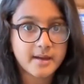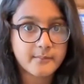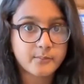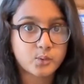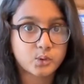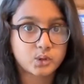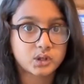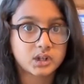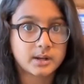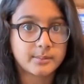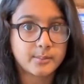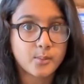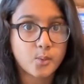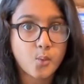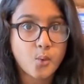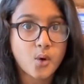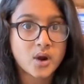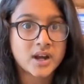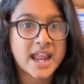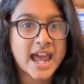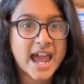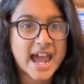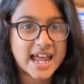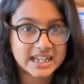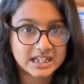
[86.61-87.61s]
I've got number
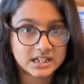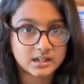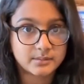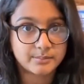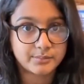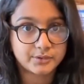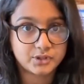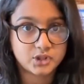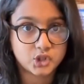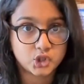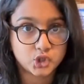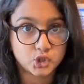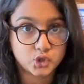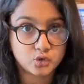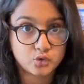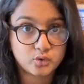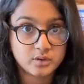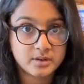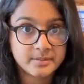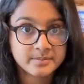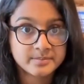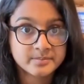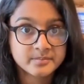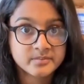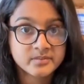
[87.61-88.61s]
one and number
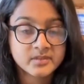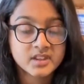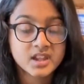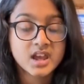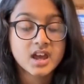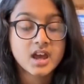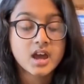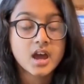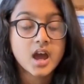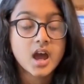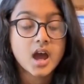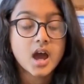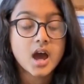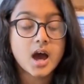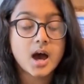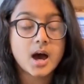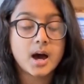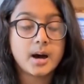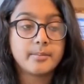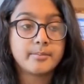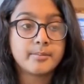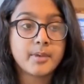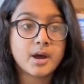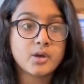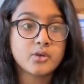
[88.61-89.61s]
two.
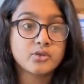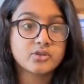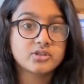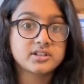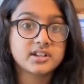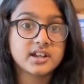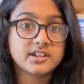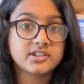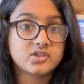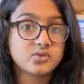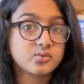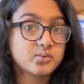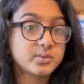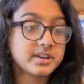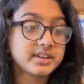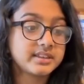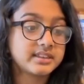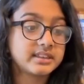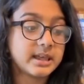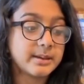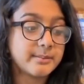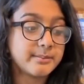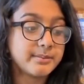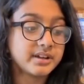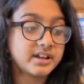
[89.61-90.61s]
I also like to
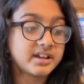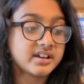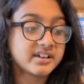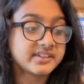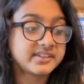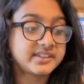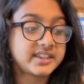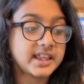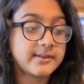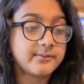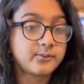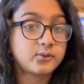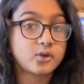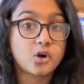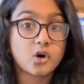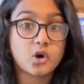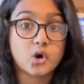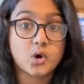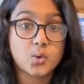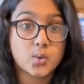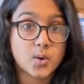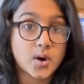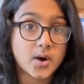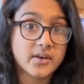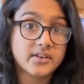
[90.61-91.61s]
read them because they've got
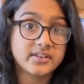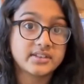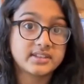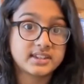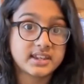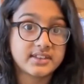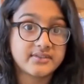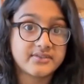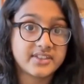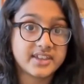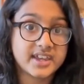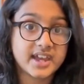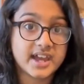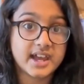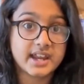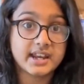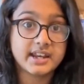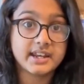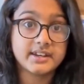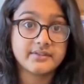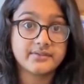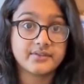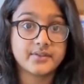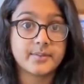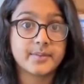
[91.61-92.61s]
quotes at the
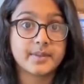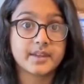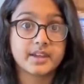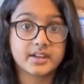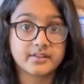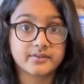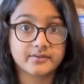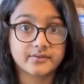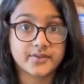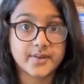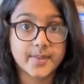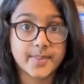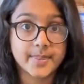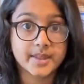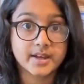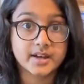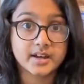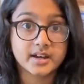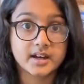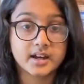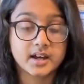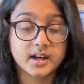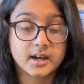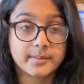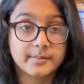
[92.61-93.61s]
end from
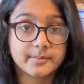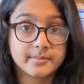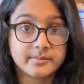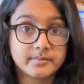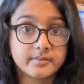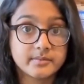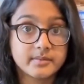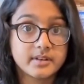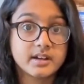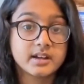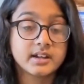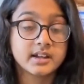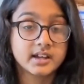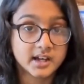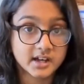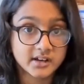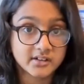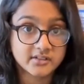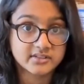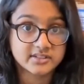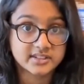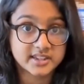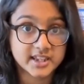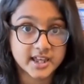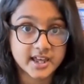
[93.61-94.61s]
the
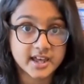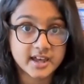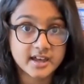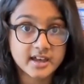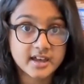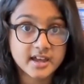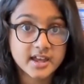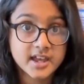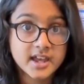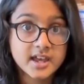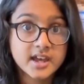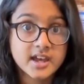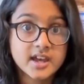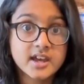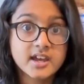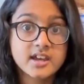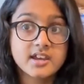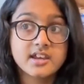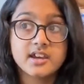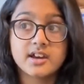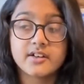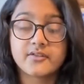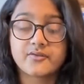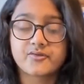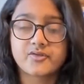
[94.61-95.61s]
girls there.
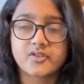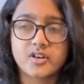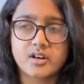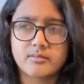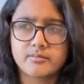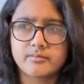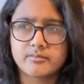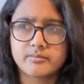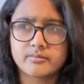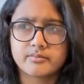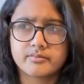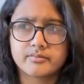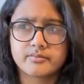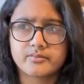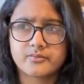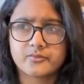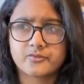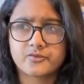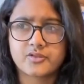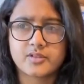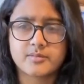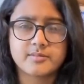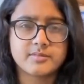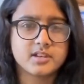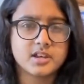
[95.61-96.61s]

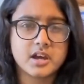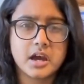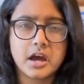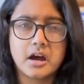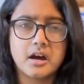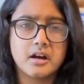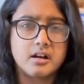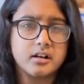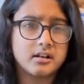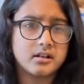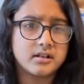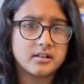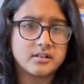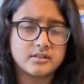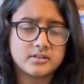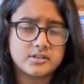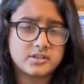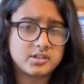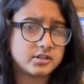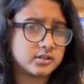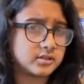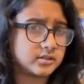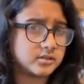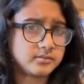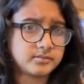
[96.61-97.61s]
From young
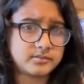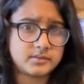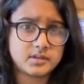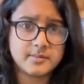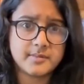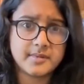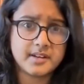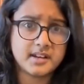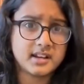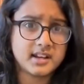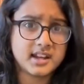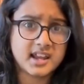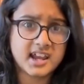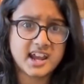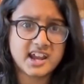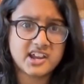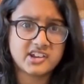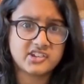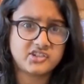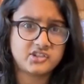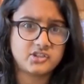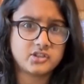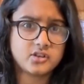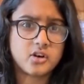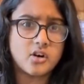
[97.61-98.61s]
to middle
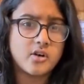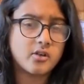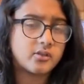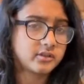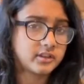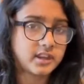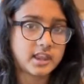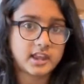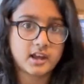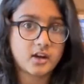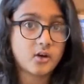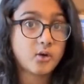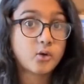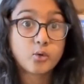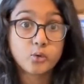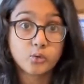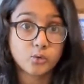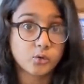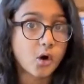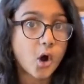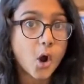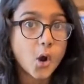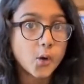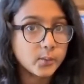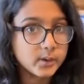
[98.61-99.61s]
age to old, like
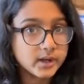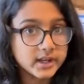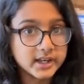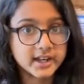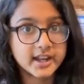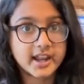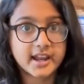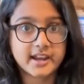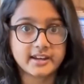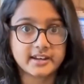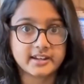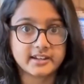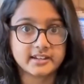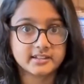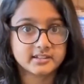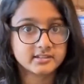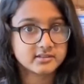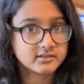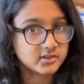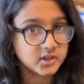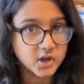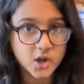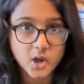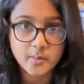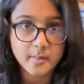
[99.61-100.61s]
only ladies,
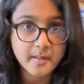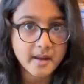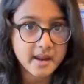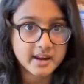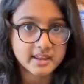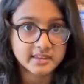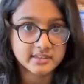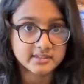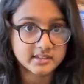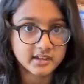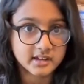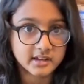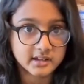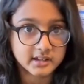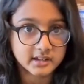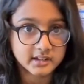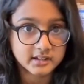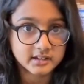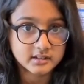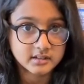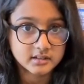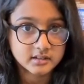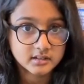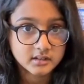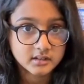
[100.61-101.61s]
no men inside it.